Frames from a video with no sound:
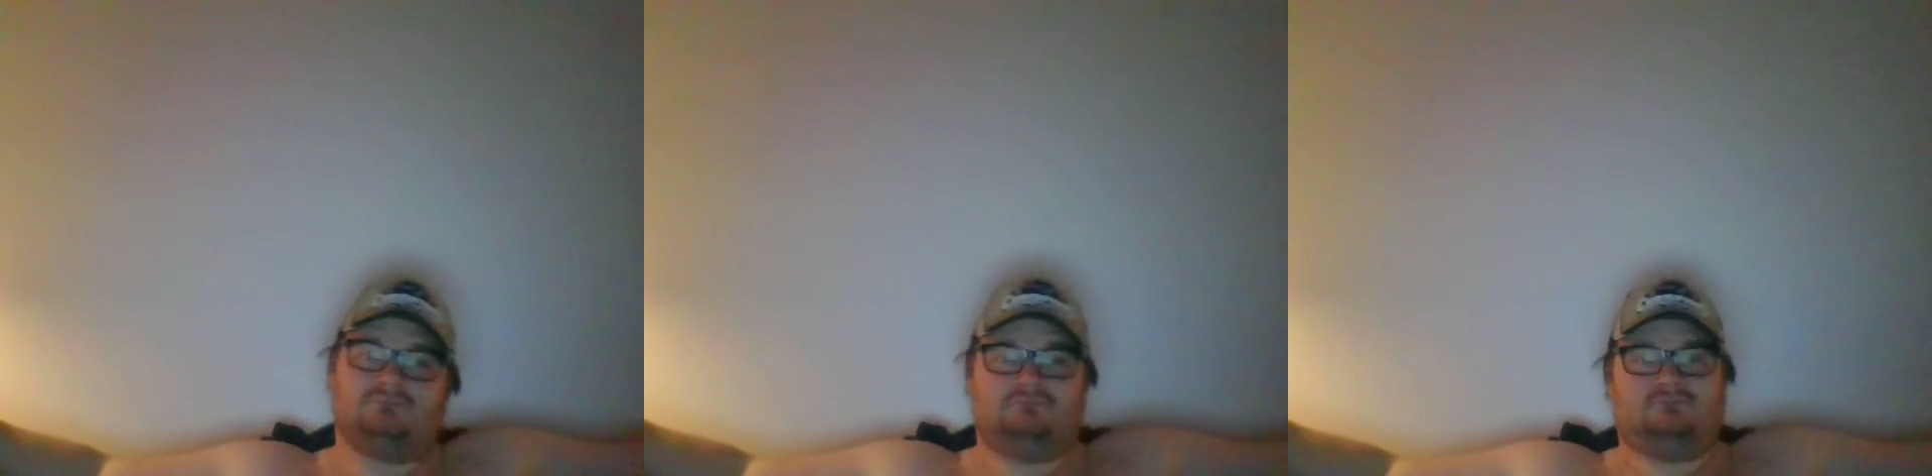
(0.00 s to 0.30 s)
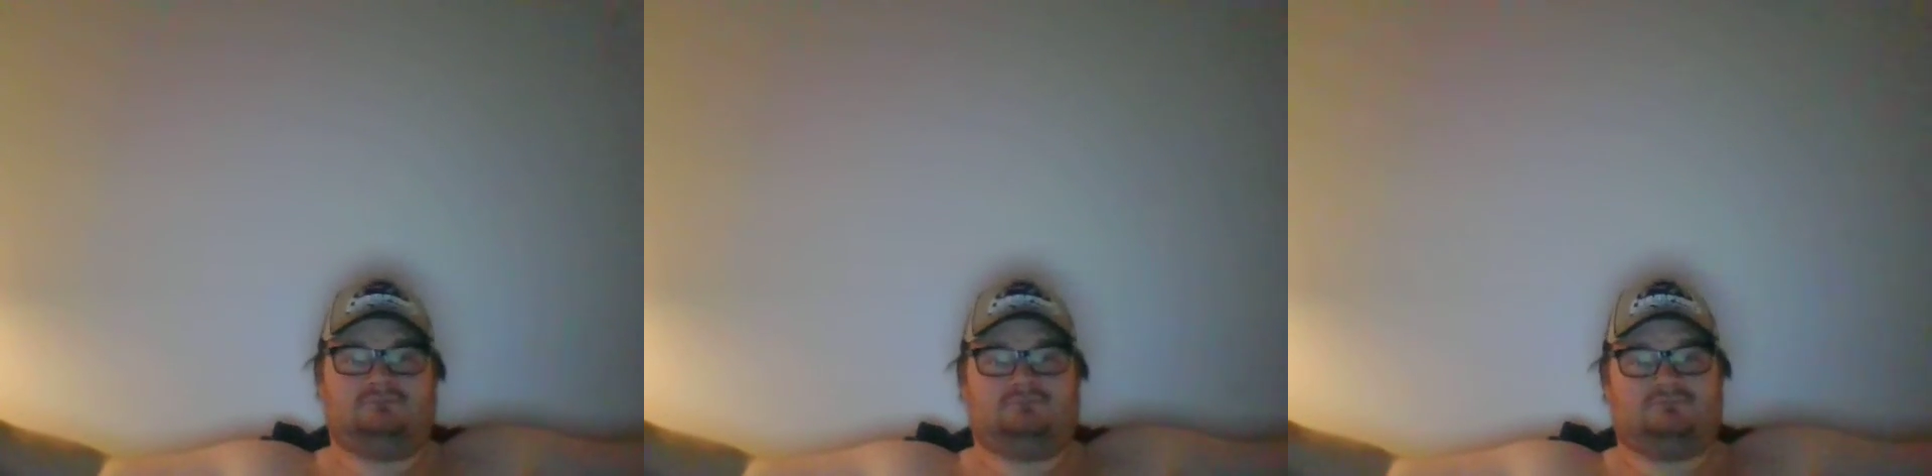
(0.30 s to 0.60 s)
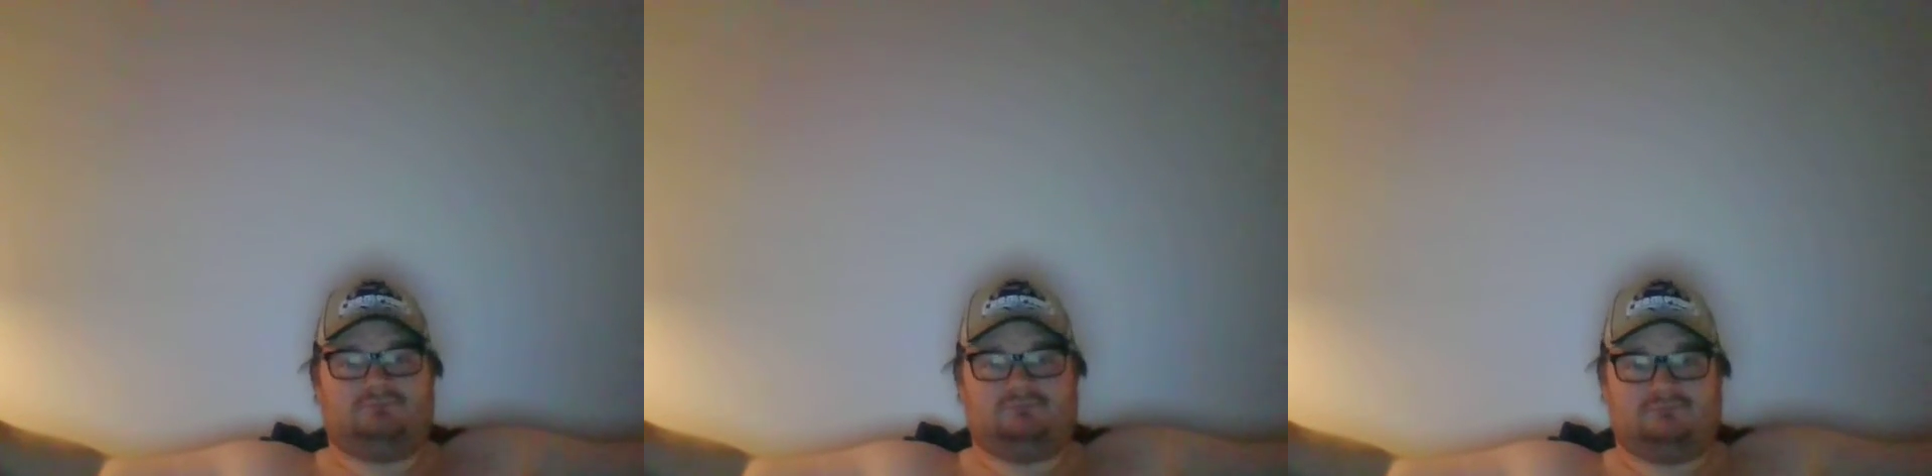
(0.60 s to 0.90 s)
gym.
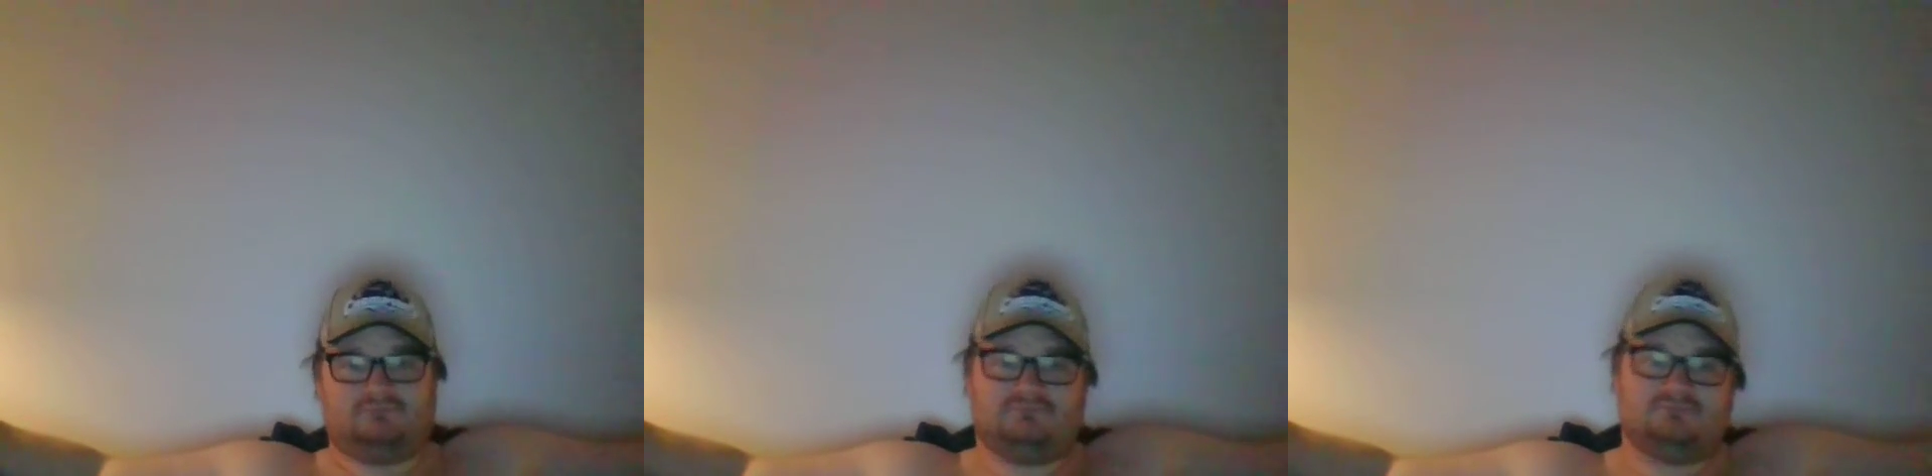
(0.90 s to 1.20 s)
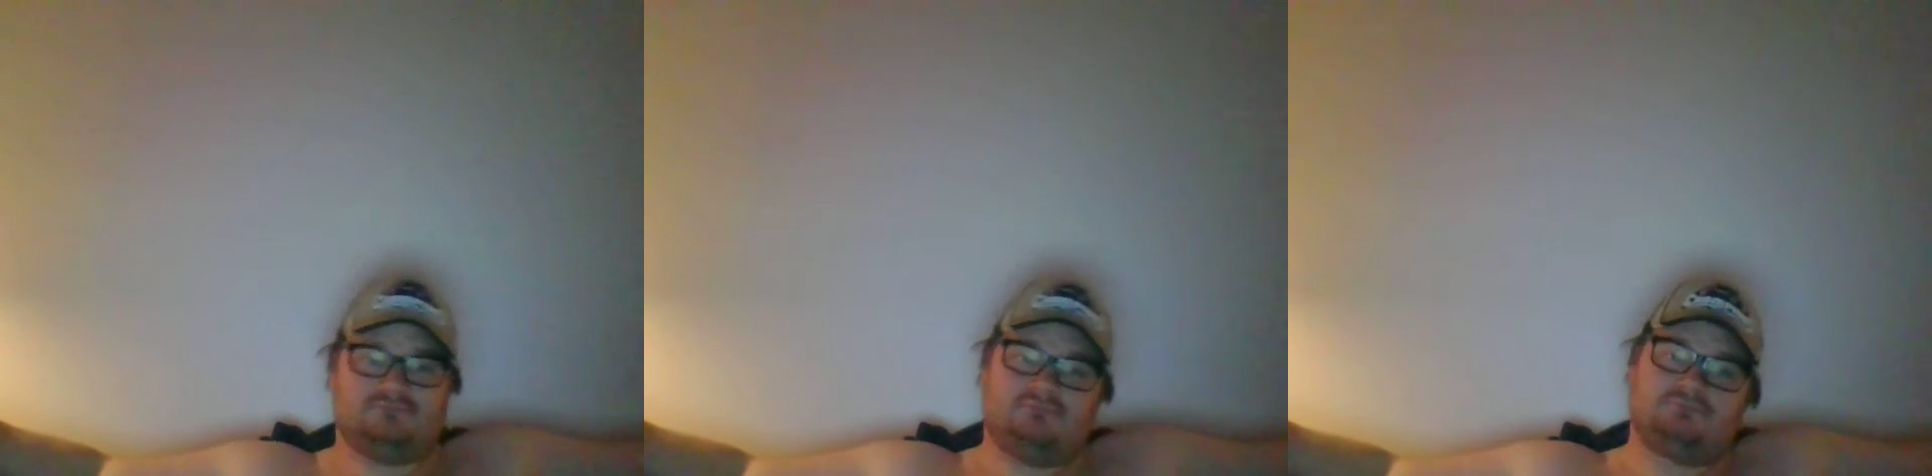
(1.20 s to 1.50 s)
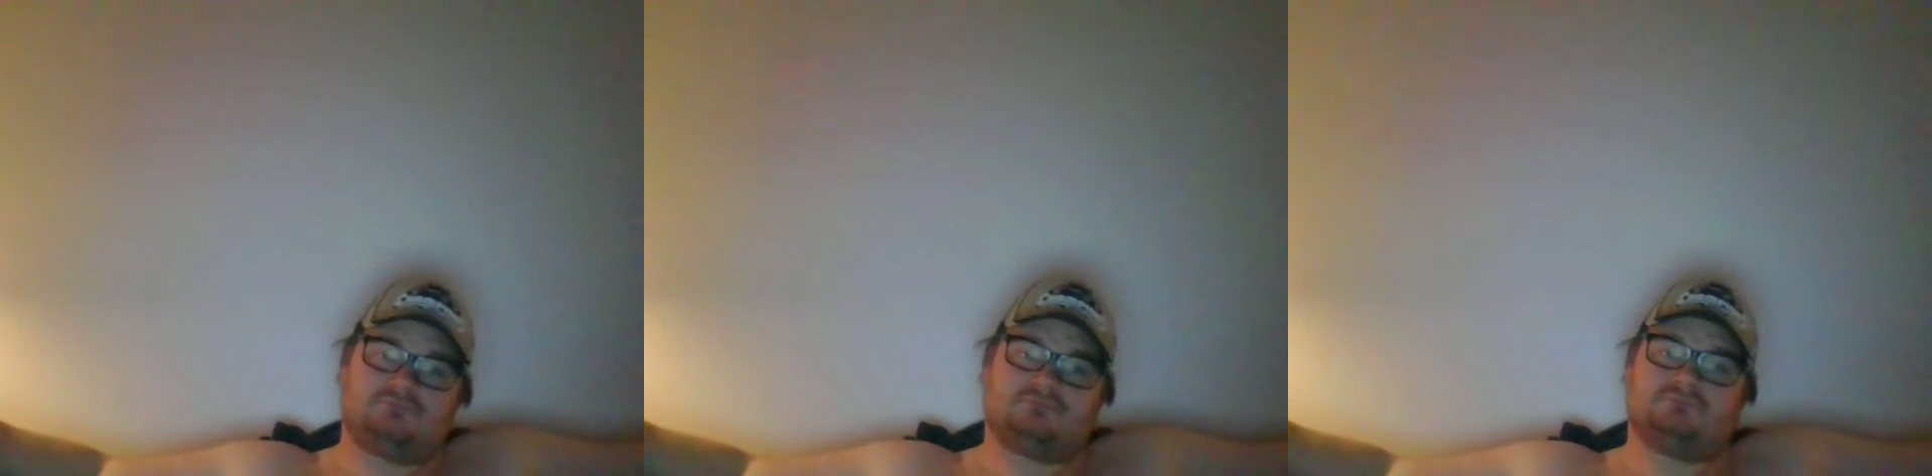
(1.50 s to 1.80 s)

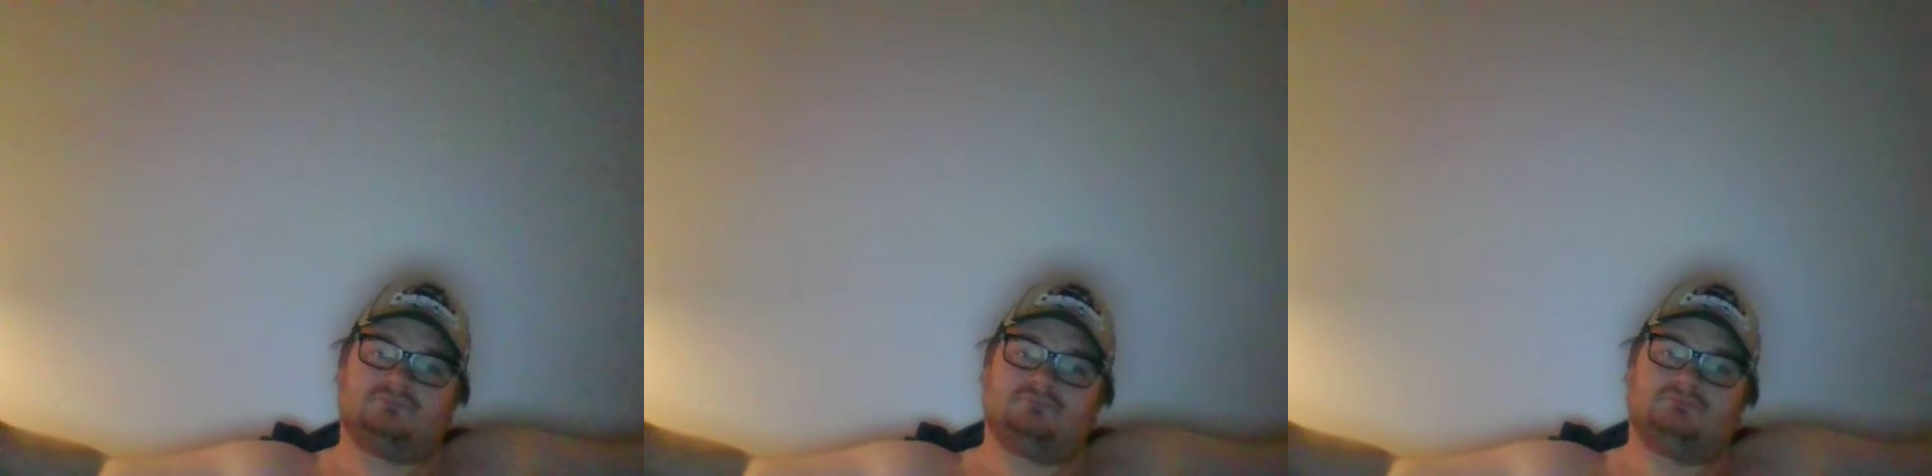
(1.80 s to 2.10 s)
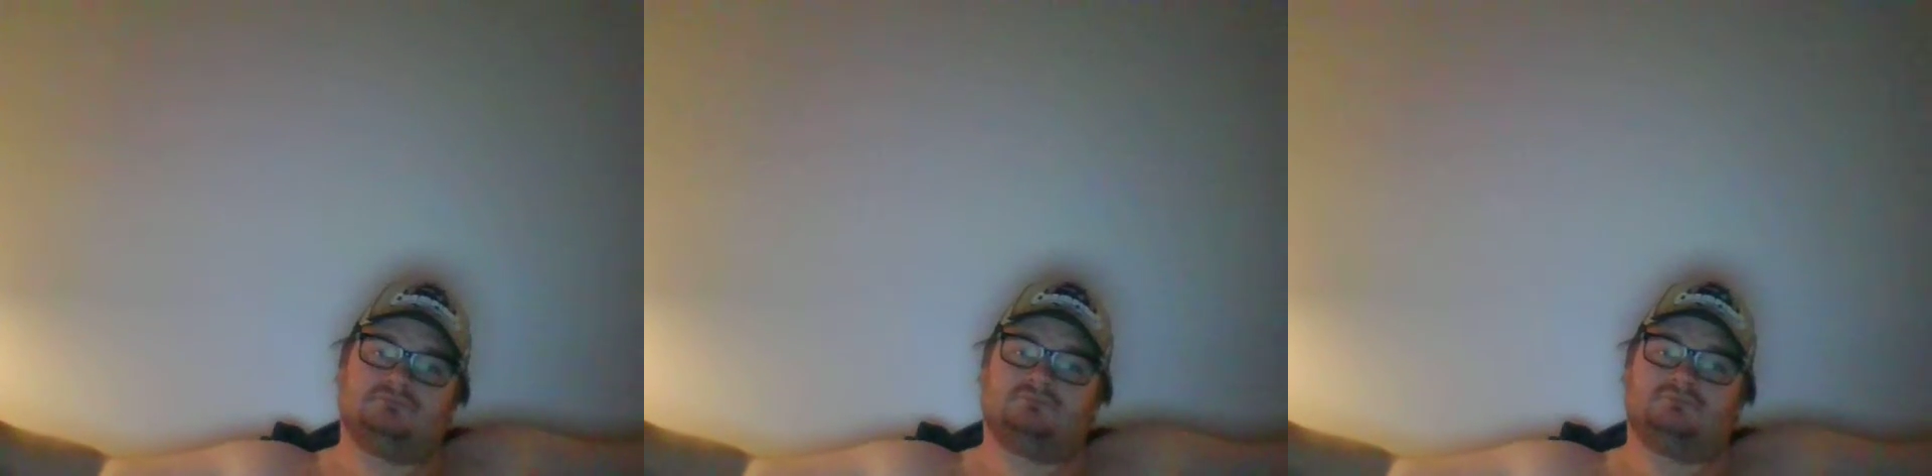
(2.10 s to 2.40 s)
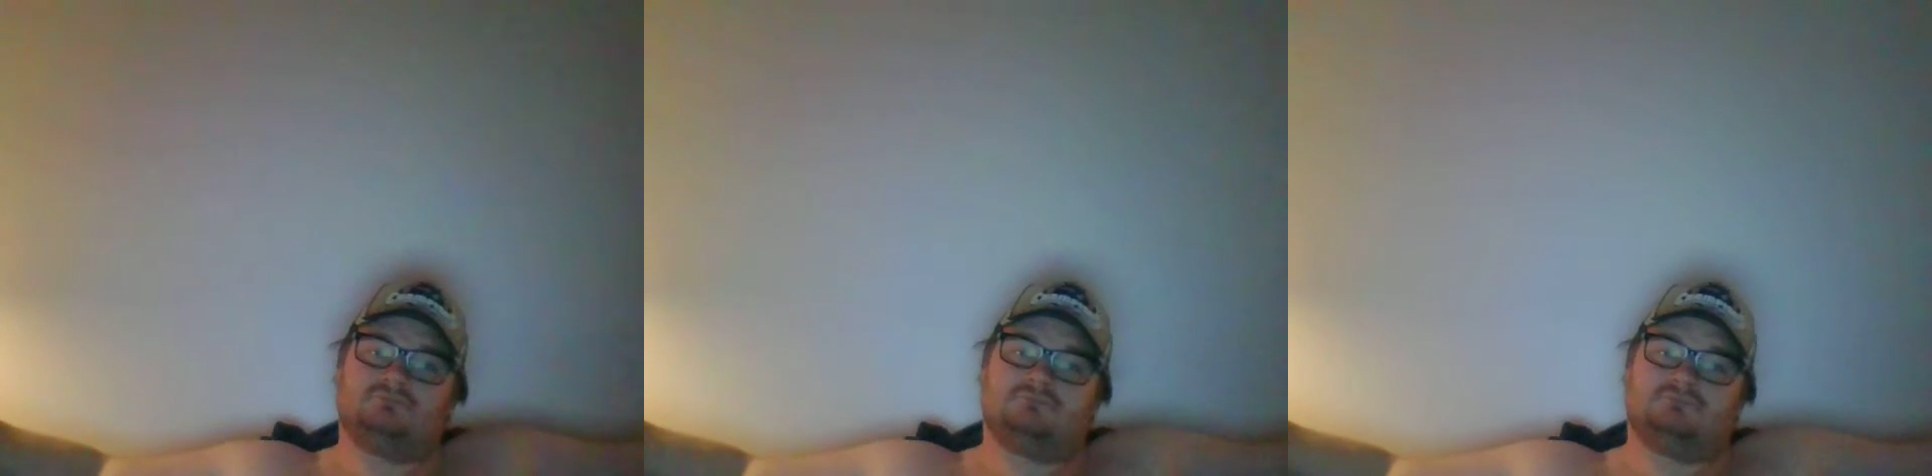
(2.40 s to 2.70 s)
He didn't even baby
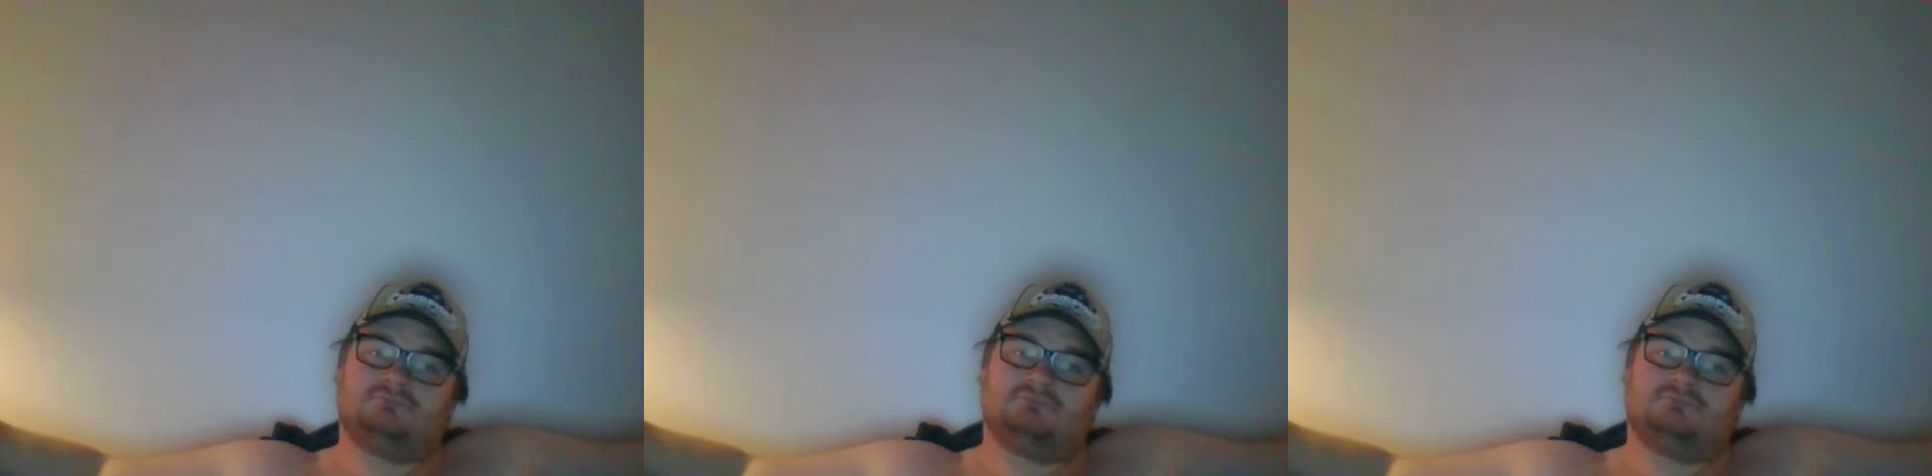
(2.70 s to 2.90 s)
his son.